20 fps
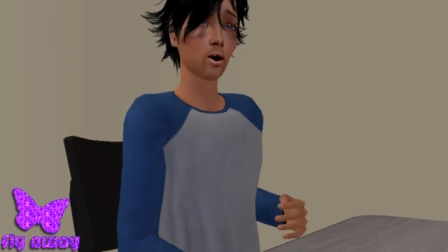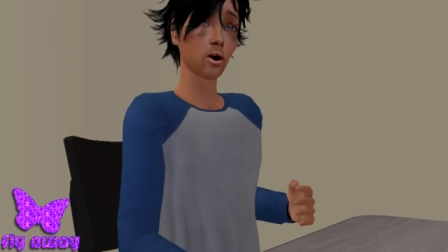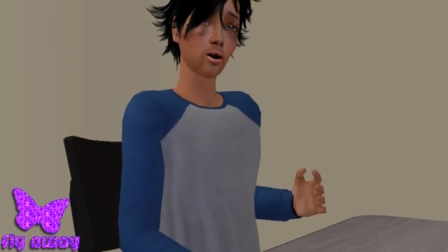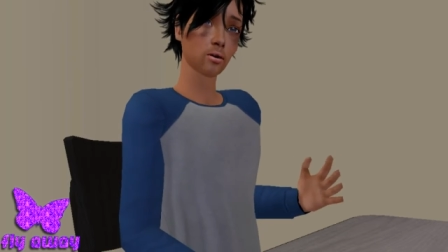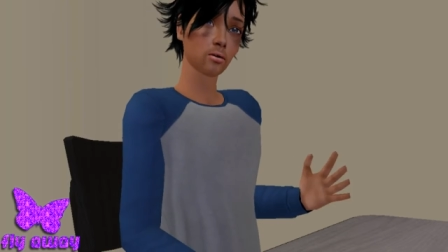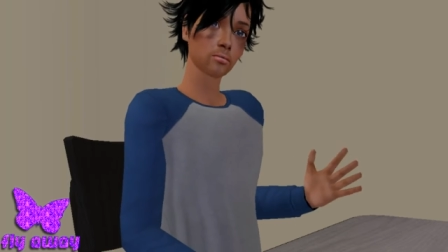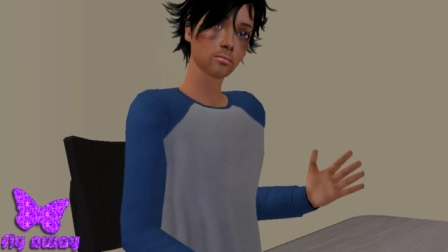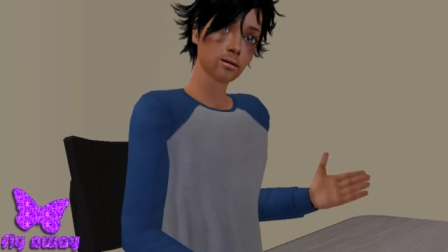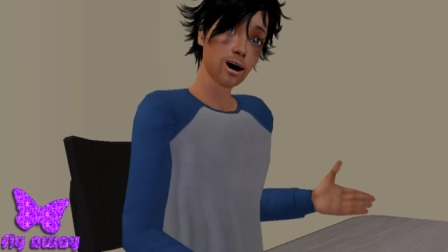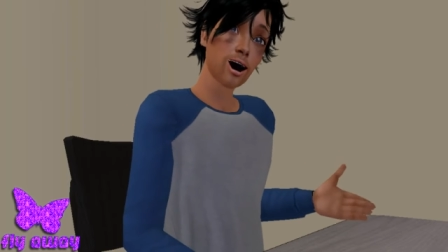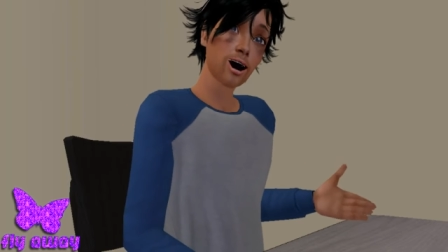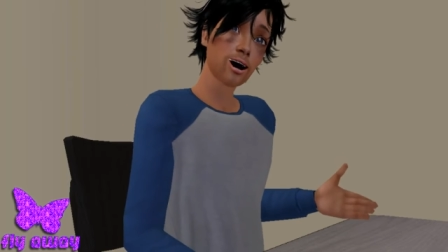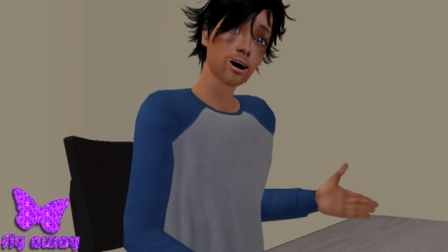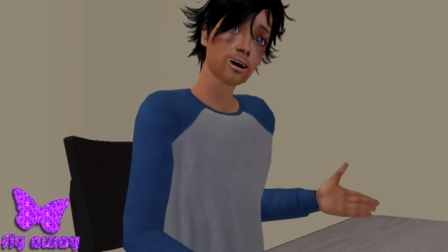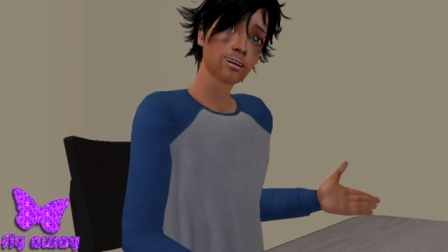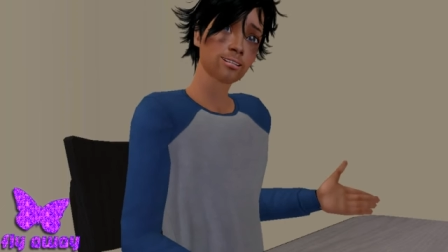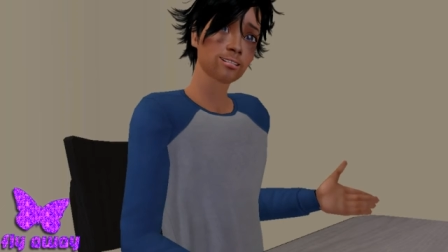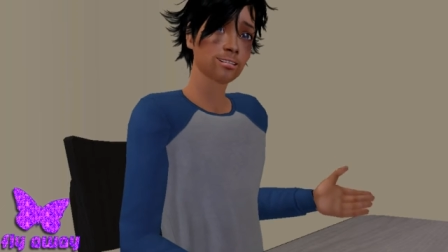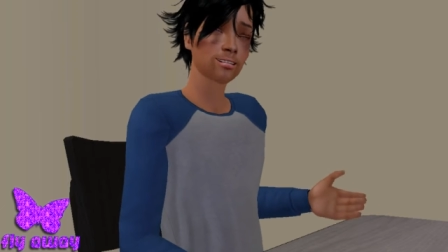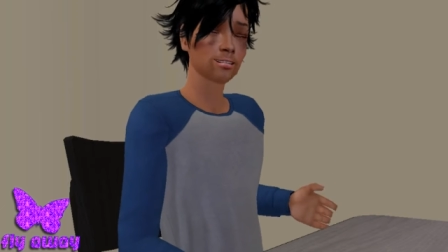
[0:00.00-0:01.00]
Everyone thought
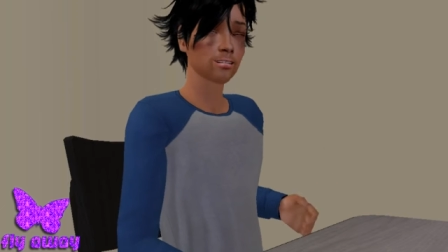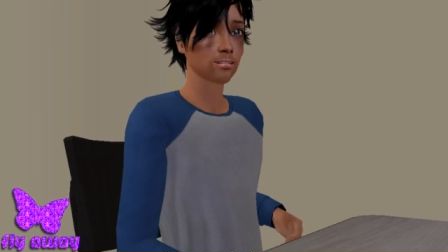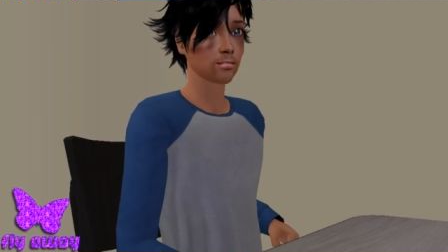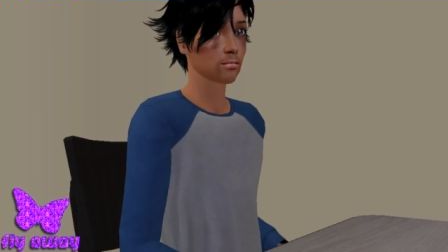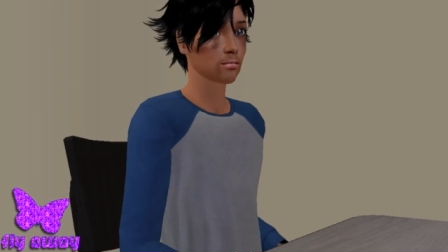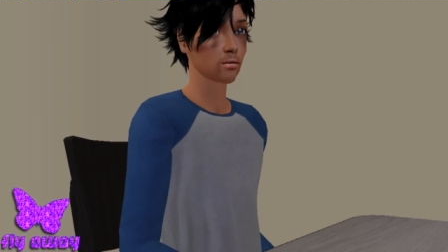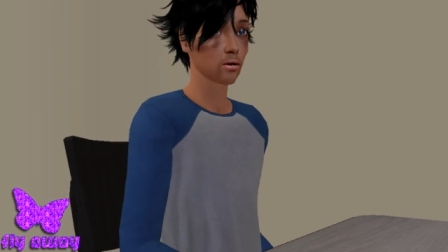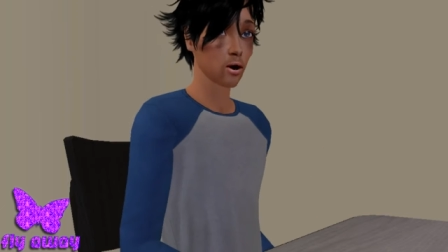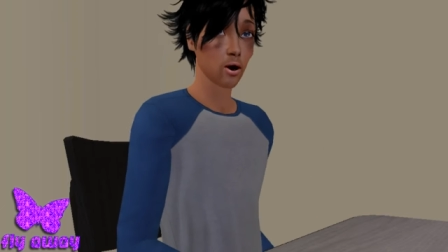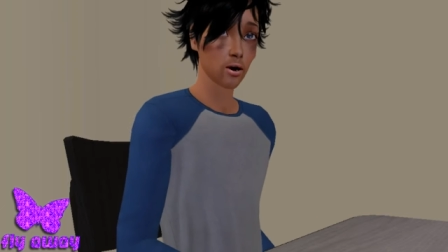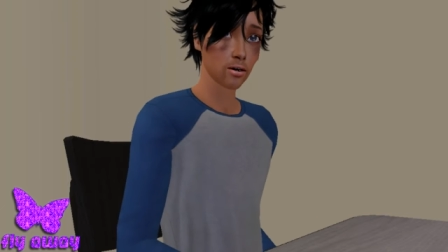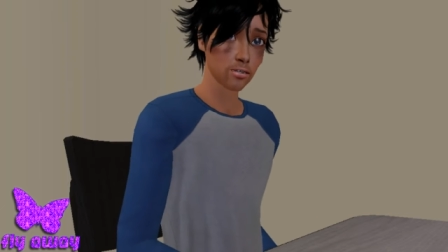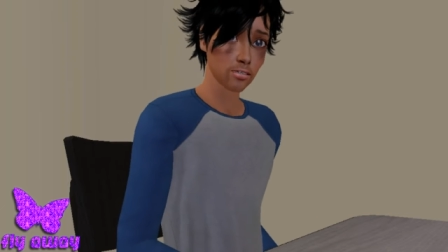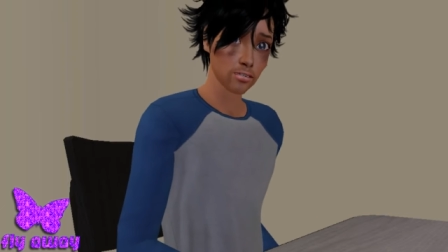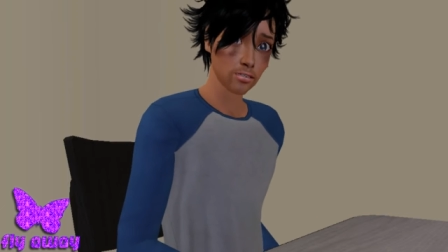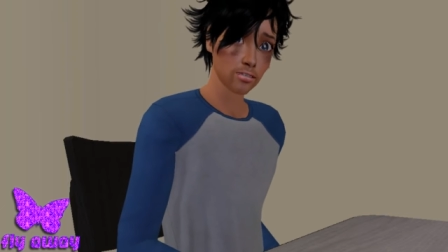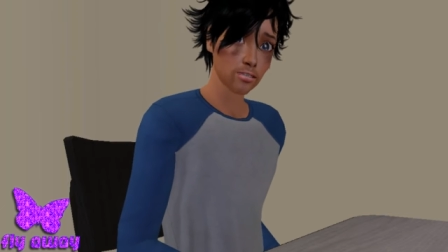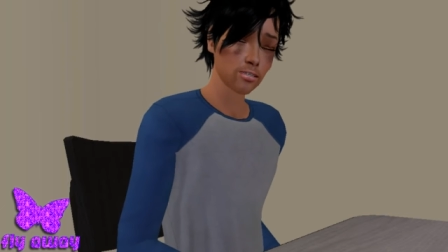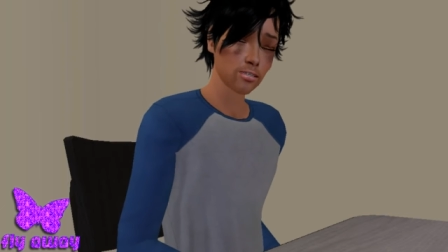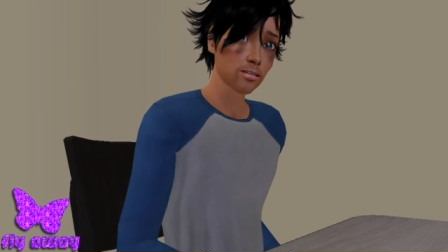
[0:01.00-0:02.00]
I killed my sister's
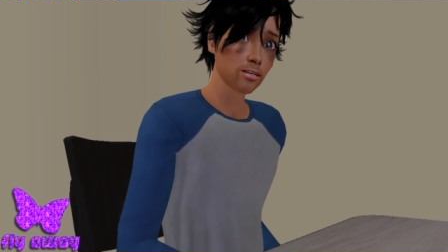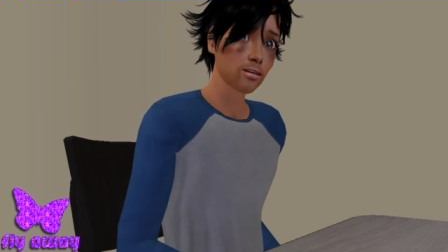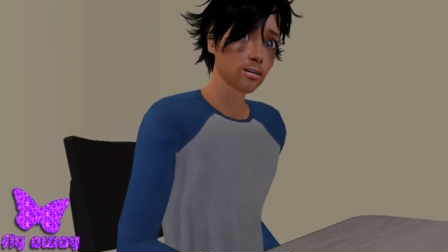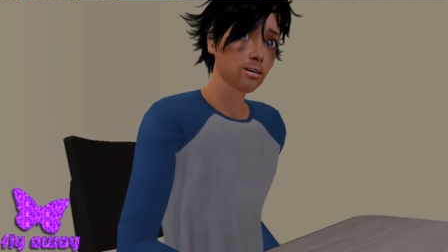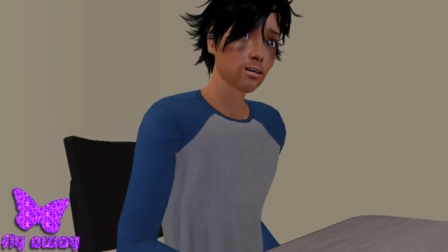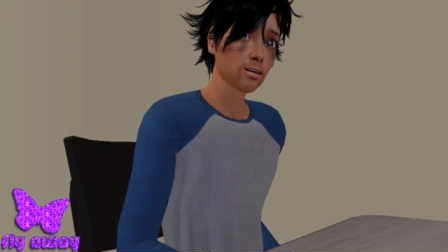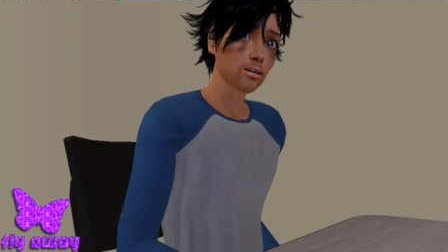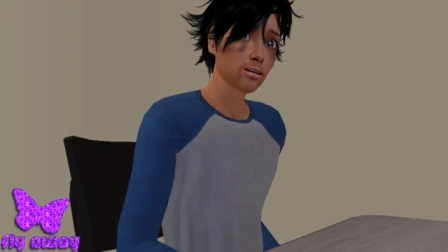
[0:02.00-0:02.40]
dog.